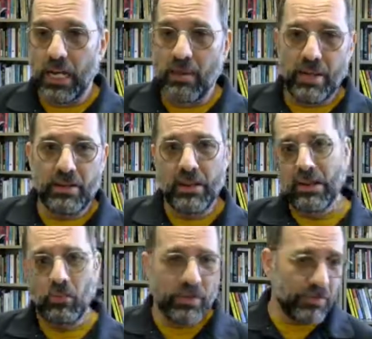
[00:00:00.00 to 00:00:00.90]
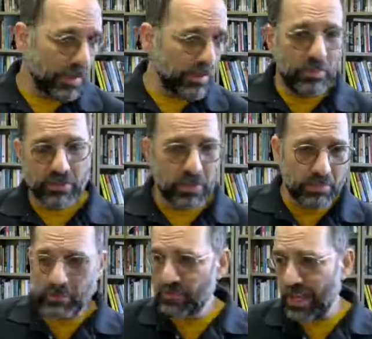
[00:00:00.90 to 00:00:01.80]
And we find people
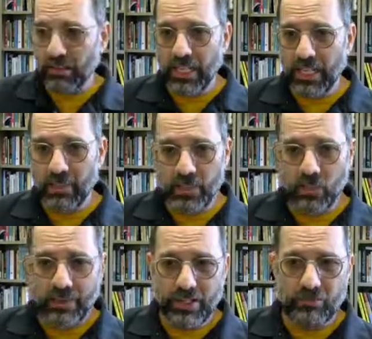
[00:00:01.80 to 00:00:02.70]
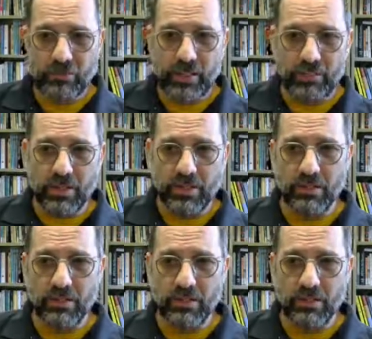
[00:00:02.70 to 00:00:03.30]
sometimes vacillate between extremes.